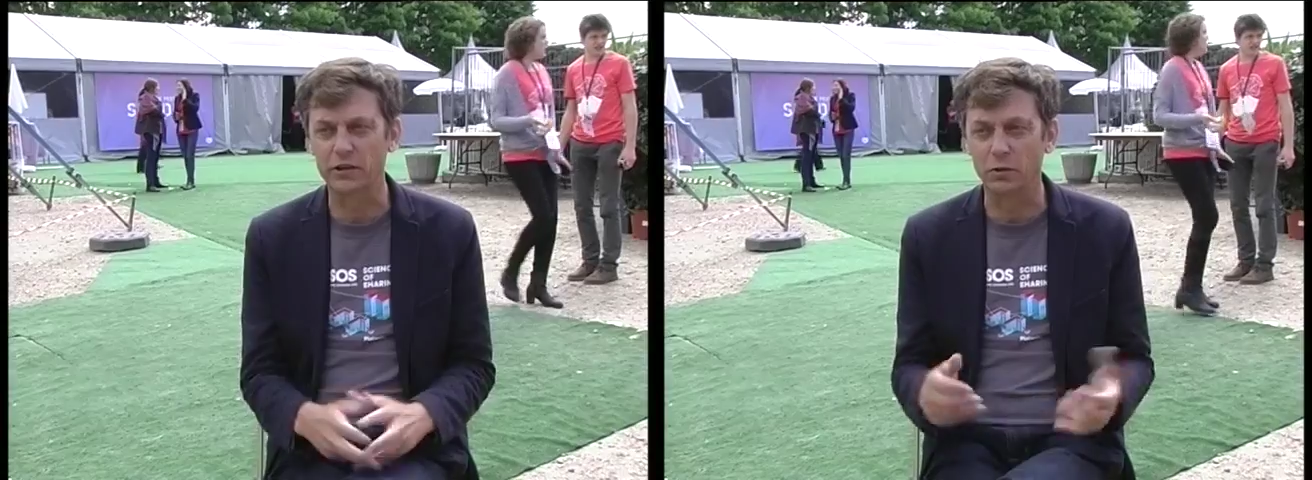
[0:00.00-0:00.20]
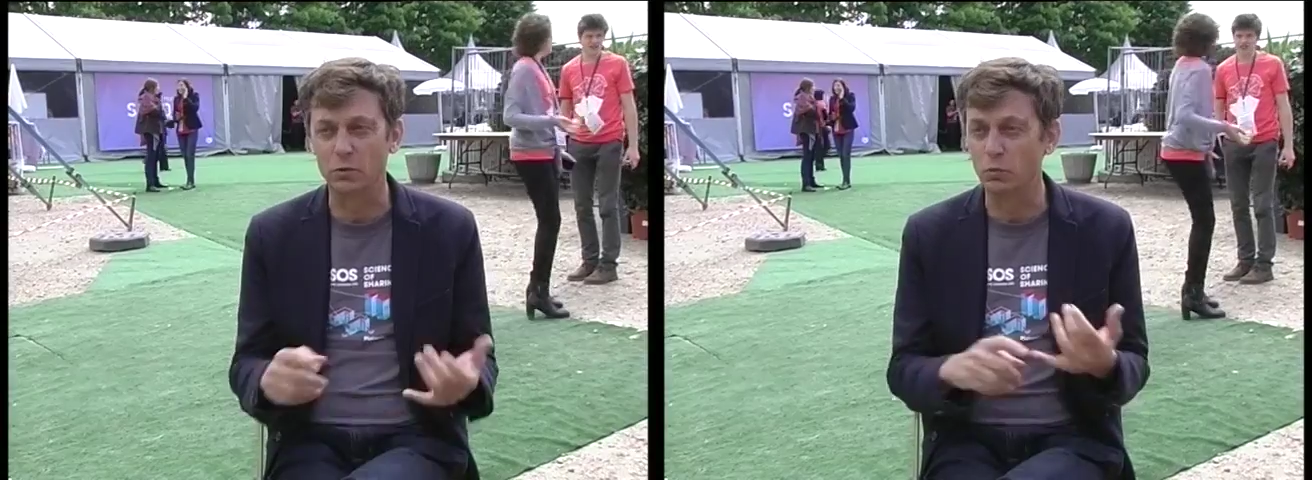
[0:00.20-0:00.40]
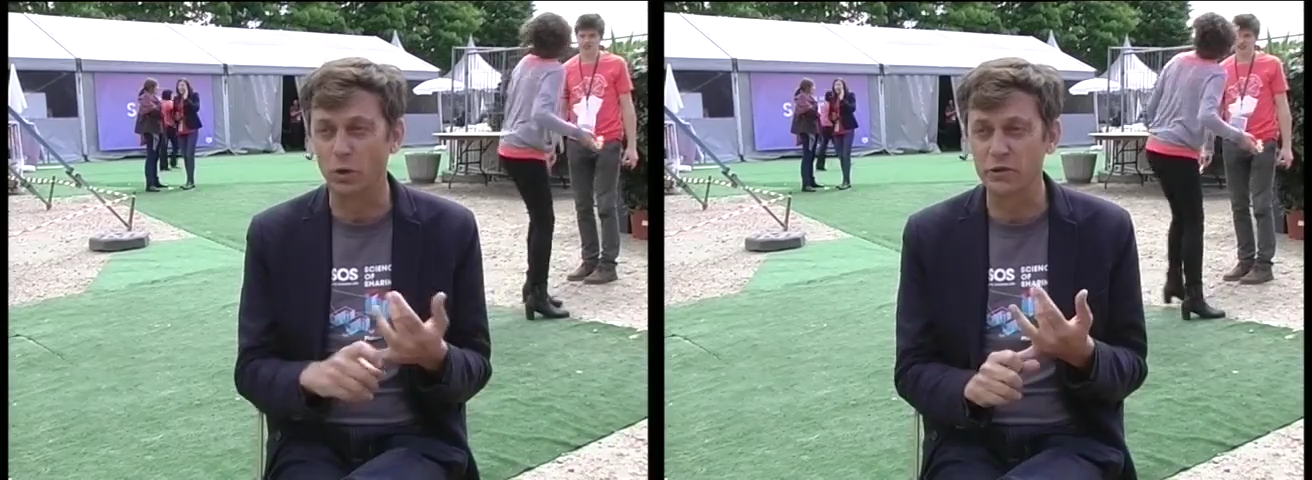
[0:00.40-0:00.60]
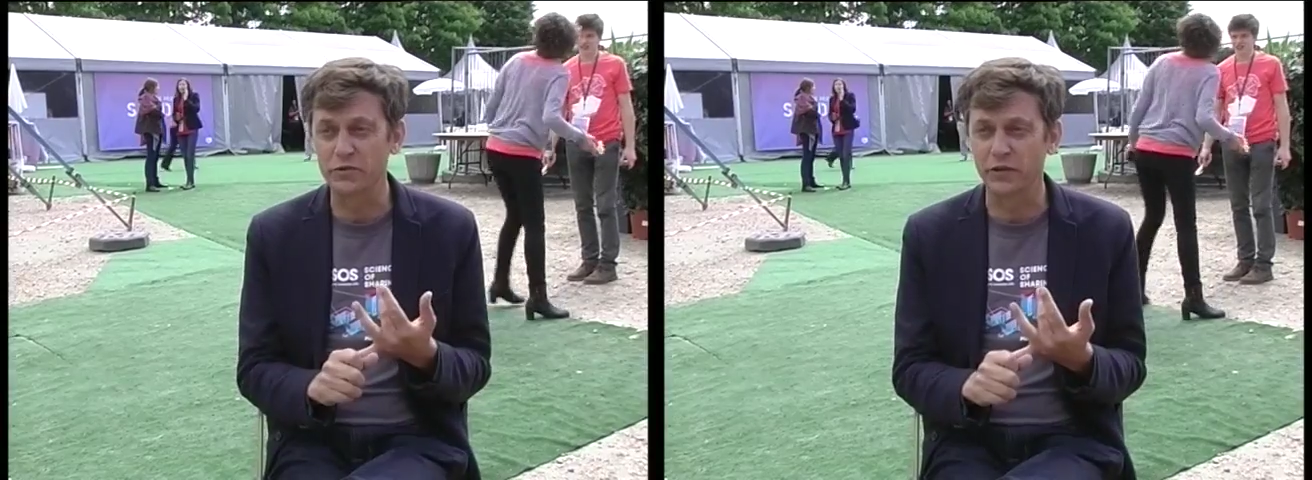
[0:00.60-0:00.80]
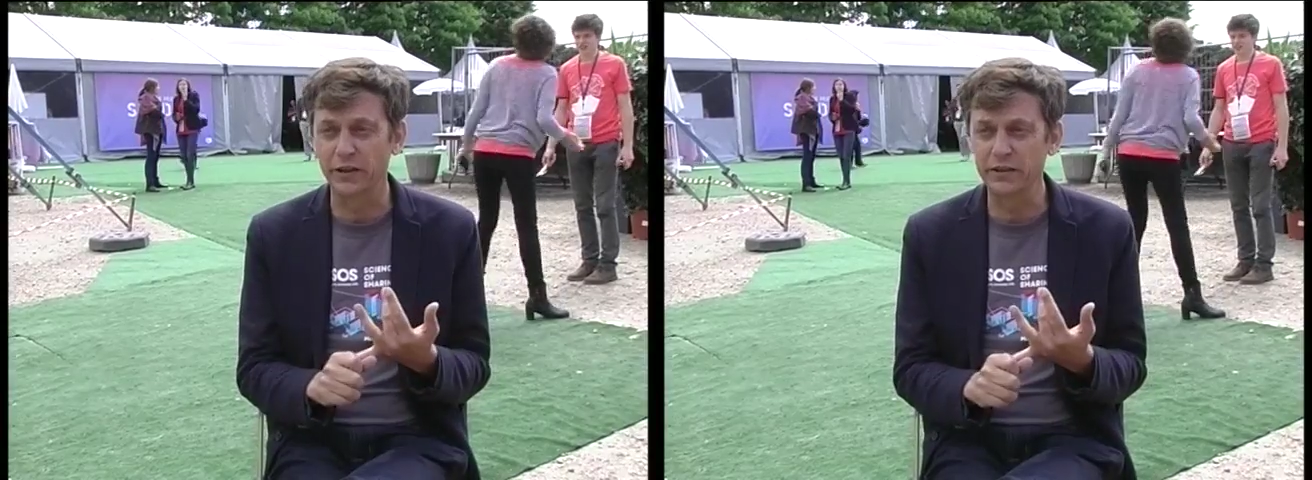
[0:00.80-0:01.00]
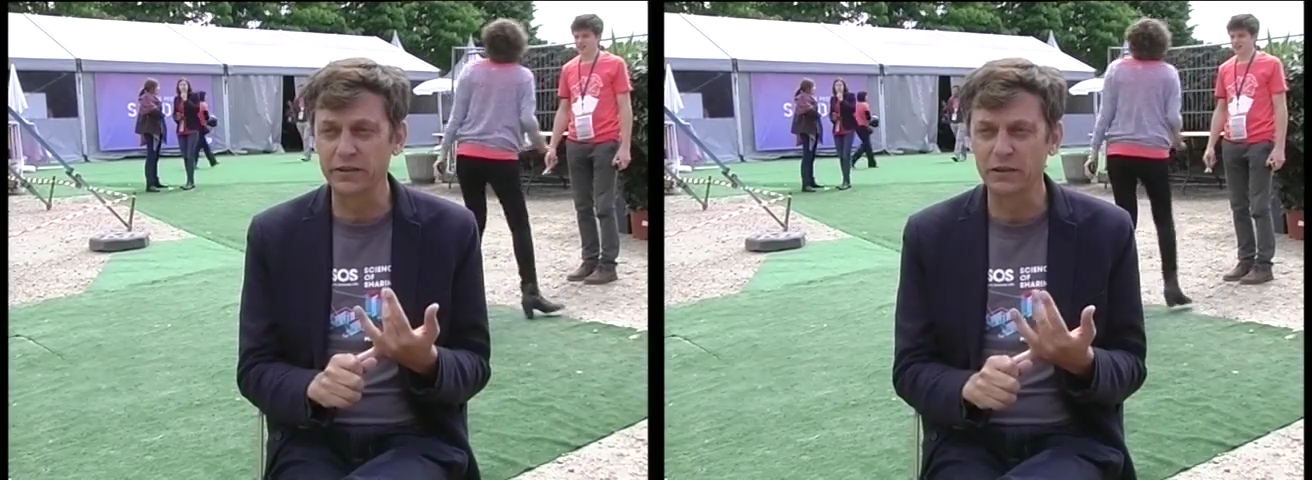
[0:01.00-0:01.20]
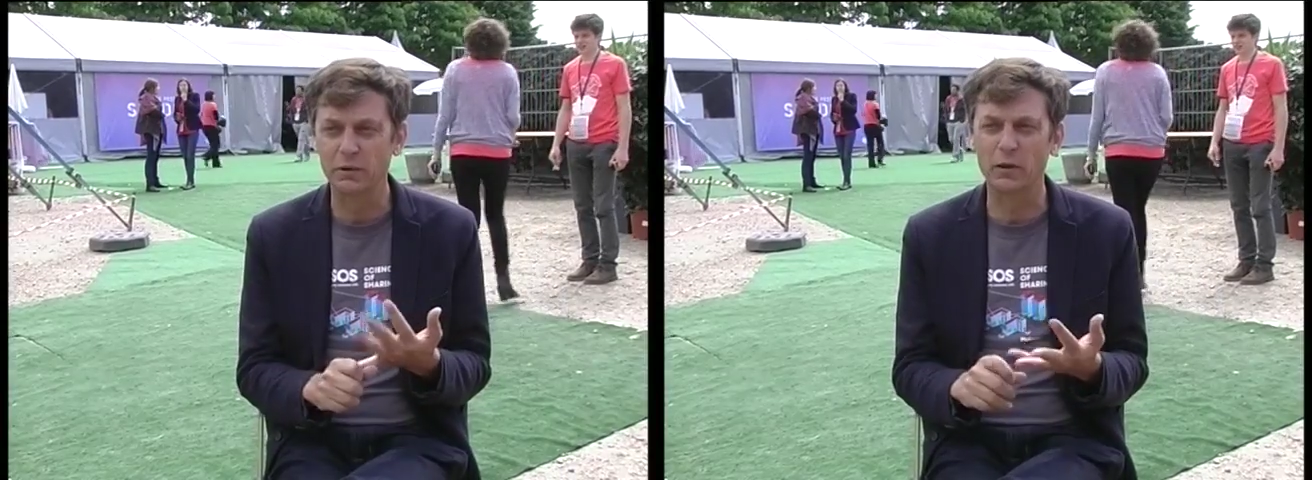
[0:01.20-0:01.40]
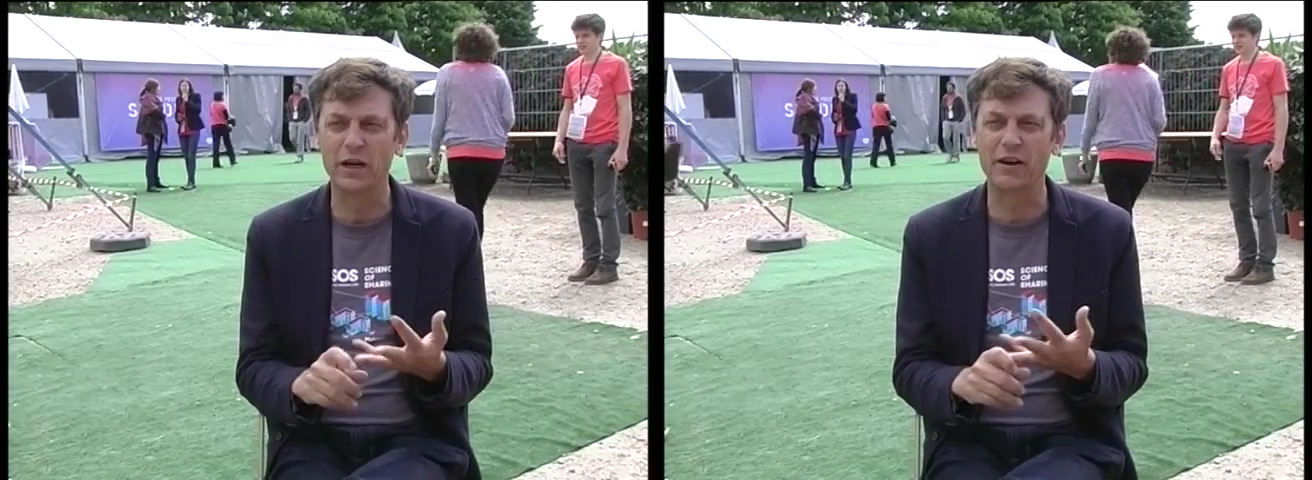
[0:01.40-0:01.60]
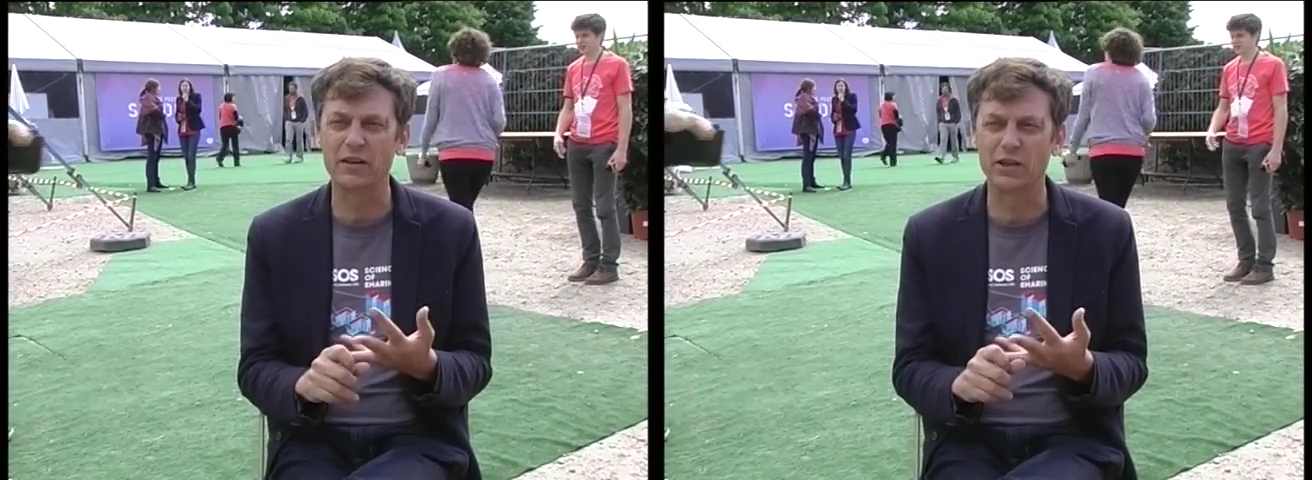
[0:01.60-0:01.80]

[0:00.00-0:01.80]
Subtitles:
the word for it, we haven't